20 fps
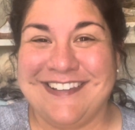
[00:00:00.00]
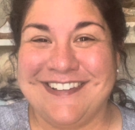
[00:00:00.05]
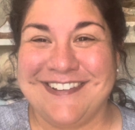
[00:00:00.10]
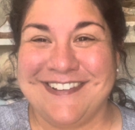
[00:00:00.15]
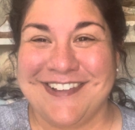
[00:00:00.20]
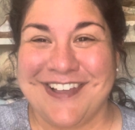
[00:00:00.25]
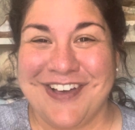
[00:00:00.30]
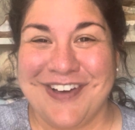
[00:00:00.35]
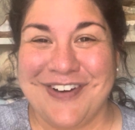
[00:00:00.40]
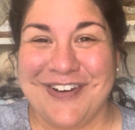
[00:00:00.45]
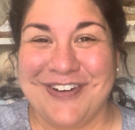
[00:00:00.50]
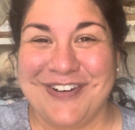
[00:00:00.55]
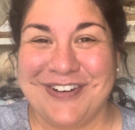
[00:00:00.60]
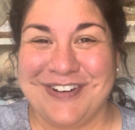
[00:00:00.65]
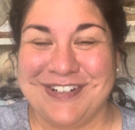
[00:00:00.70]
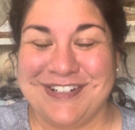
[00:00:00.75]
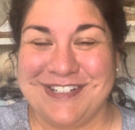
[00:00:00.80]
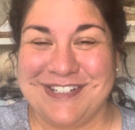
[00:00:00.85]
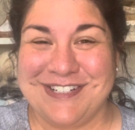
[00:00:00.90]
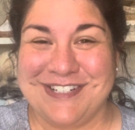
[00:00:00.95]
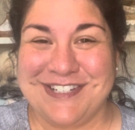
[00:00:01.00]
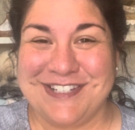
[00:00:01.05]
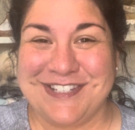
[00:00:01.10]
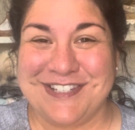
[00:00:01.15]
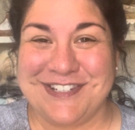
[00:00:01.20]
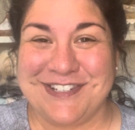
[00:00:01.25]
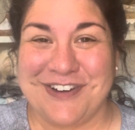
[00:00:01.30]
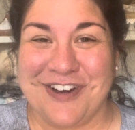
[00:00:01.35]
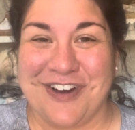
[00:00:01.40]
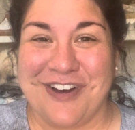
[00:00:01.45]
So to
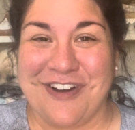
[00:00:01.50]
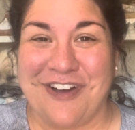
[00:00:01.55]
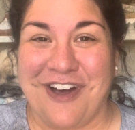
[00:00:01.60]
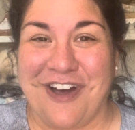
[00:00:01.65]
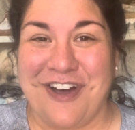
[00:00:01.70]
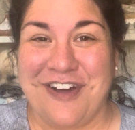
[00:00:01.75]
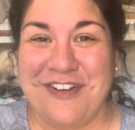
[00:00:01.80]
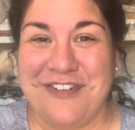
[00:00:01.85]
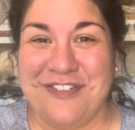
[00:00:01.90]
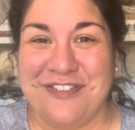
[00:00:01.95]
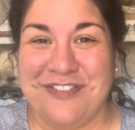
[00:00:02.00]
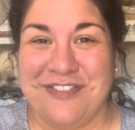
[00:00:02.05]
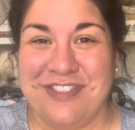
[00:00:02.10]
start off,